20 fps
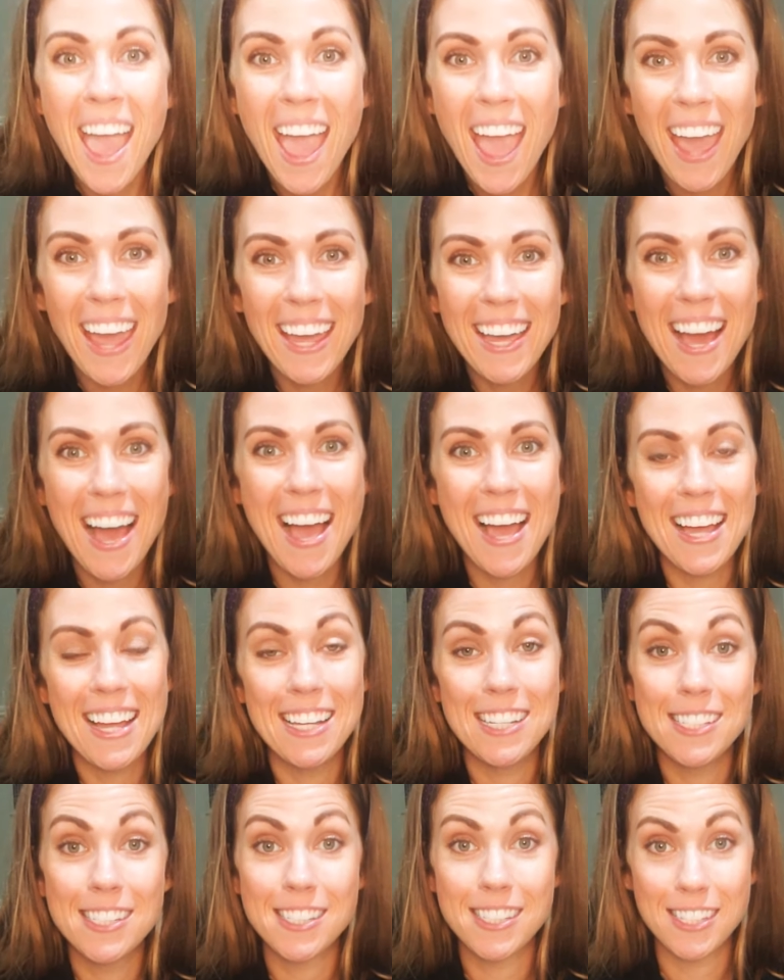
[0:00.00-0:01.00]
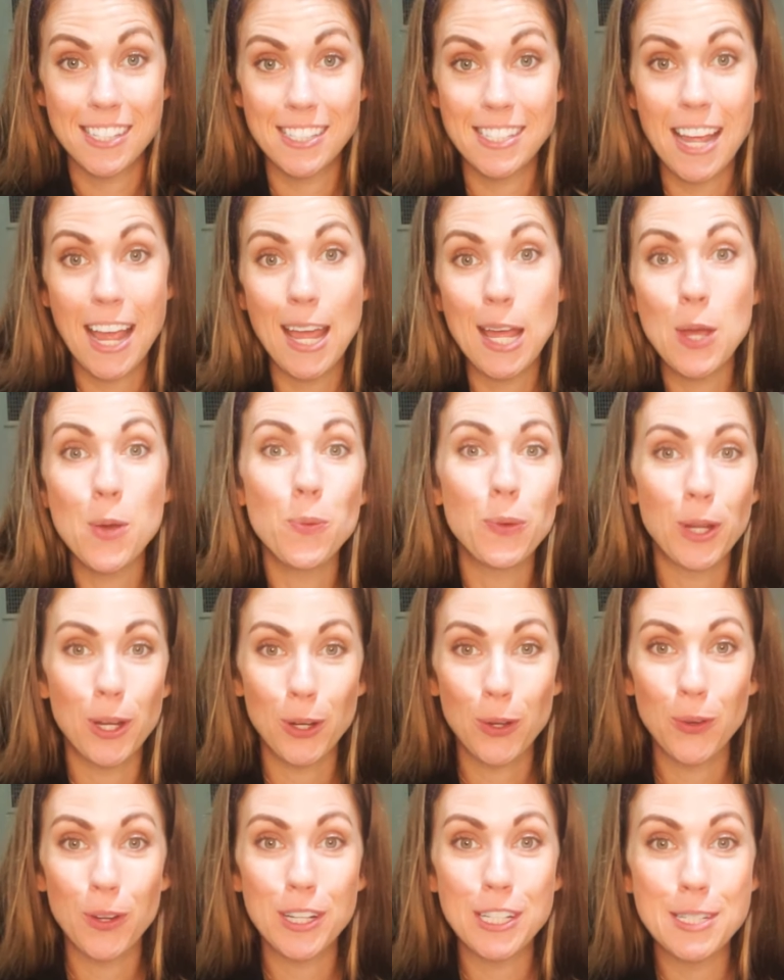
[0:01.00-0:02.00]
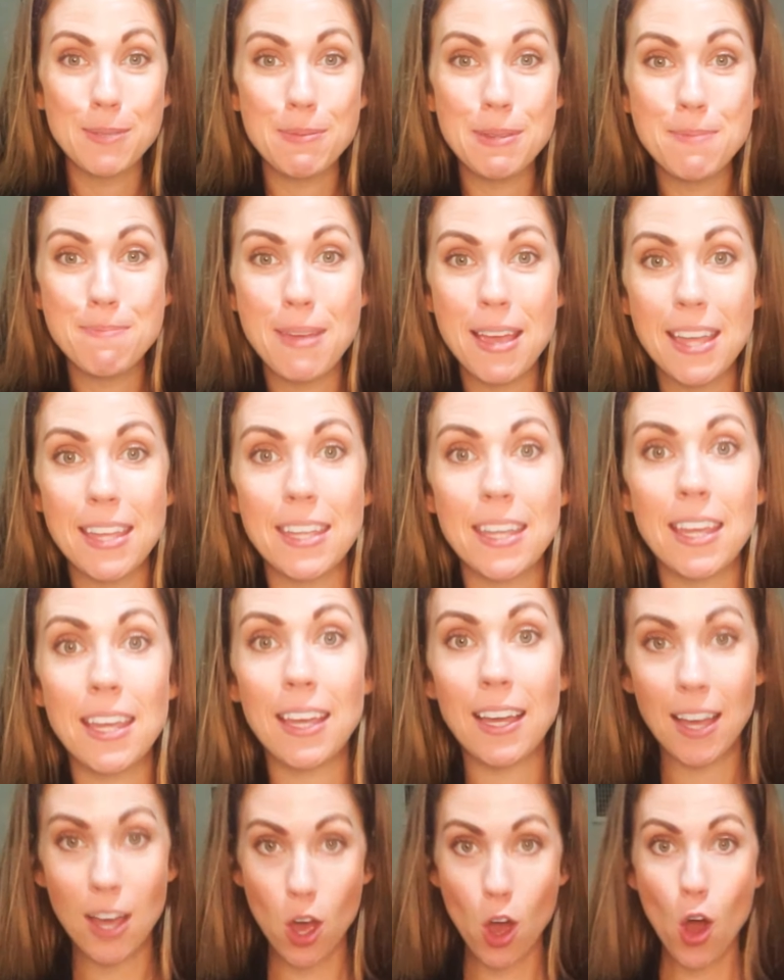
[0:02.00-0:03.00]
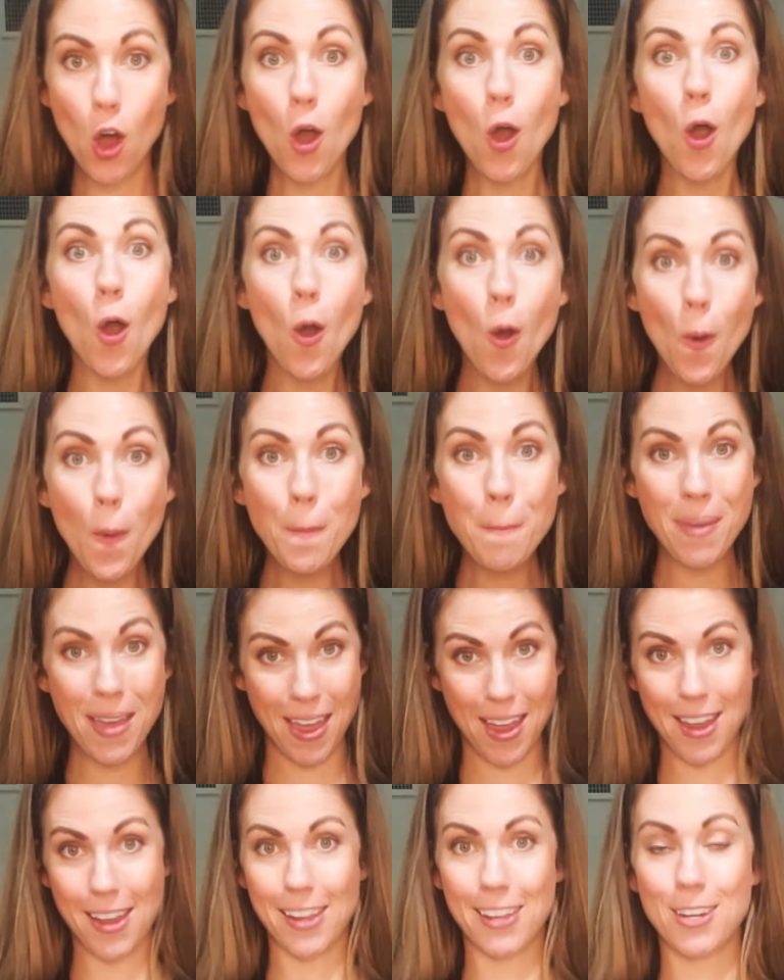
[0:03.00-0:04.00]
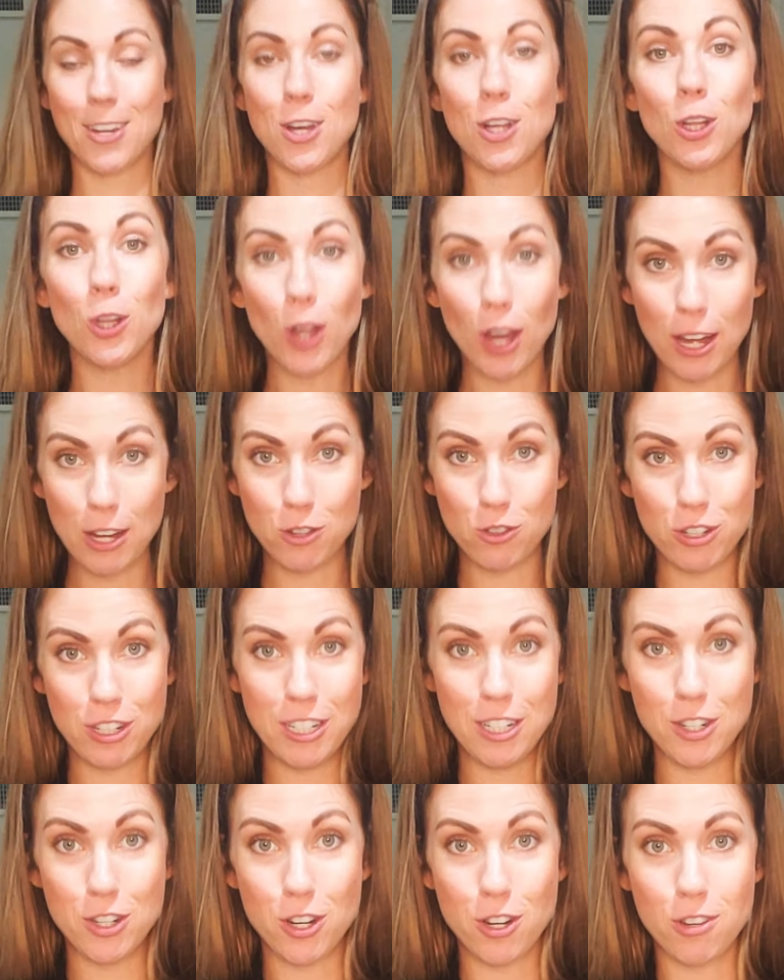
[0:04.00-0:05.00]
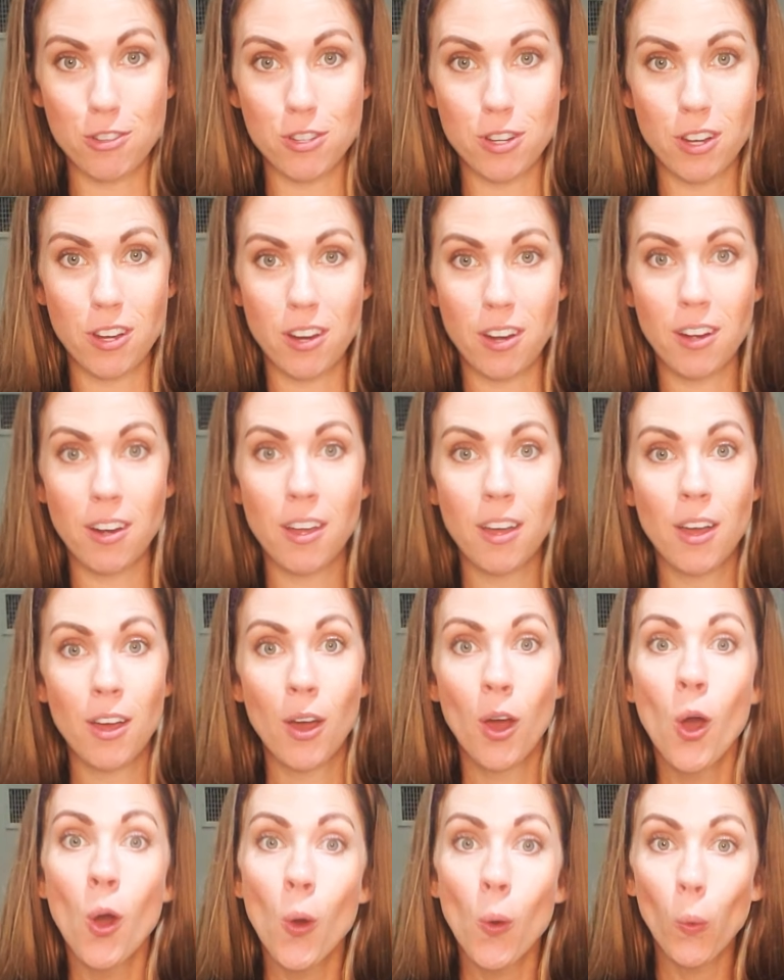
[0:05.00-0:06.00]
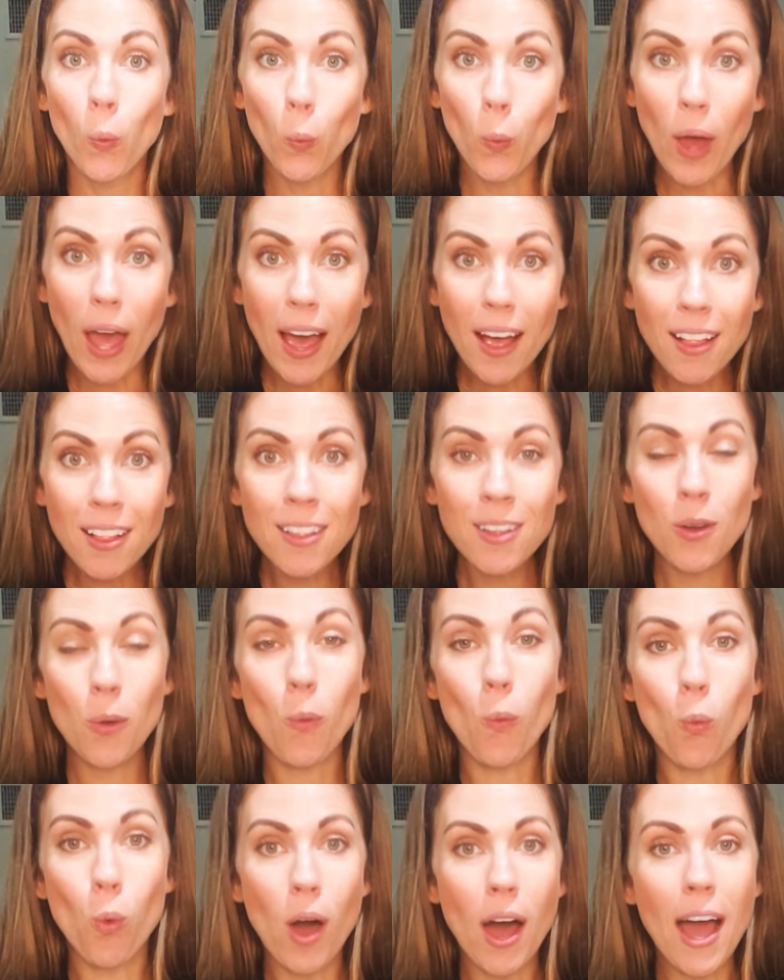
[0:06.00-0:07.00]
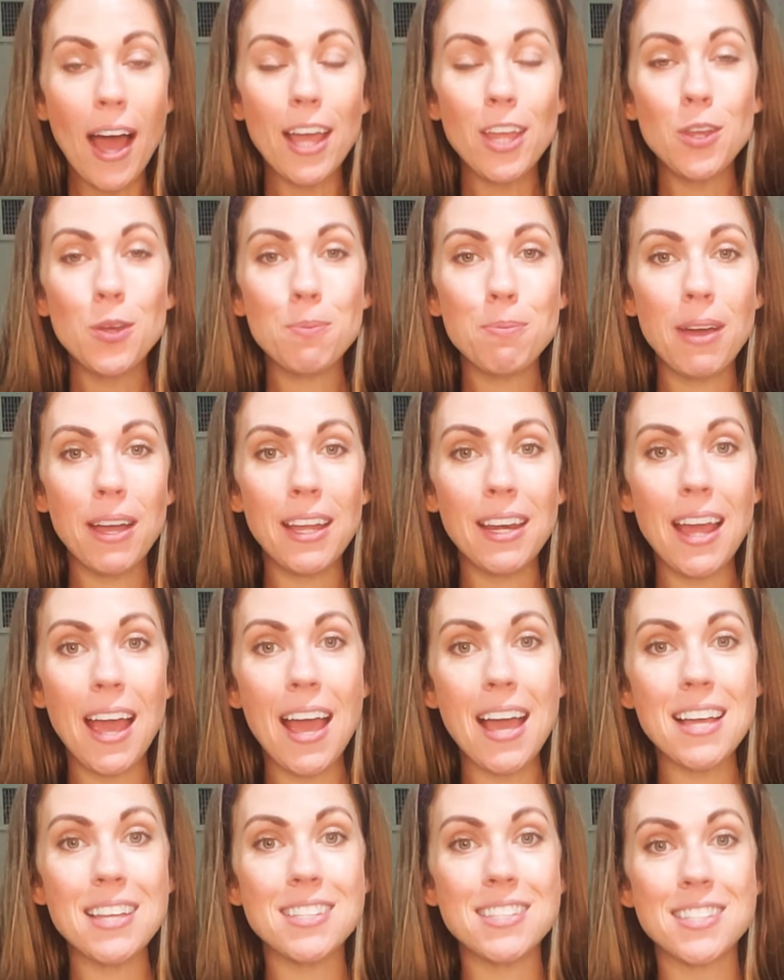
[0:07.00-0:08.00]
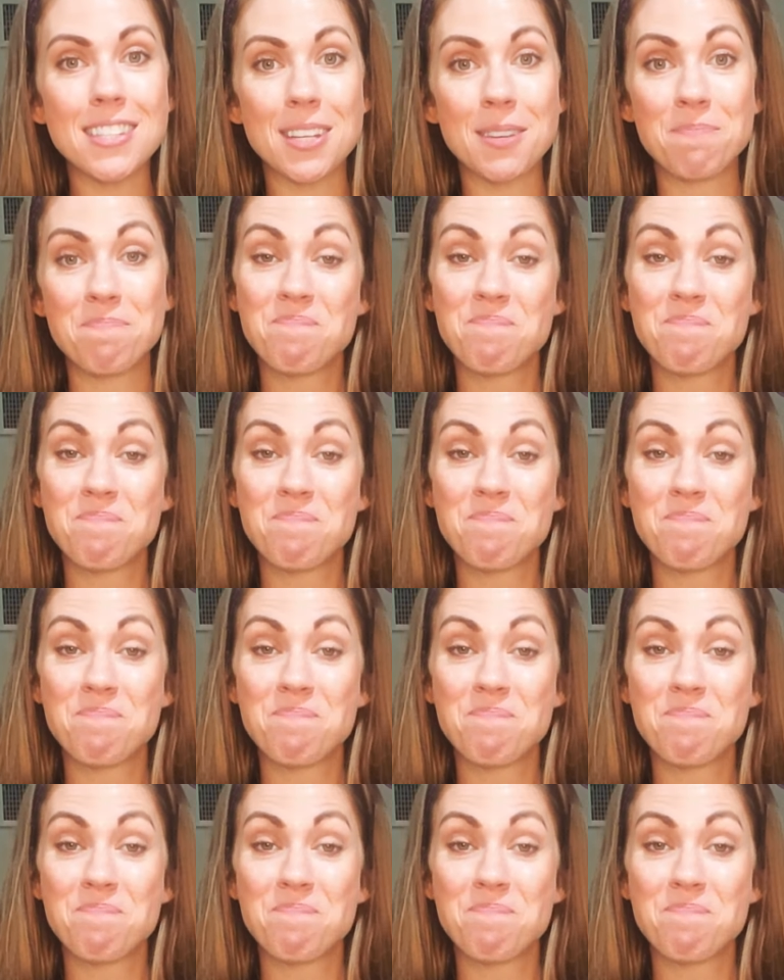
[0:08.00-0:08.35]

Hey guys, today we are going to be making homemade laundry detergent. Well, why you might ask?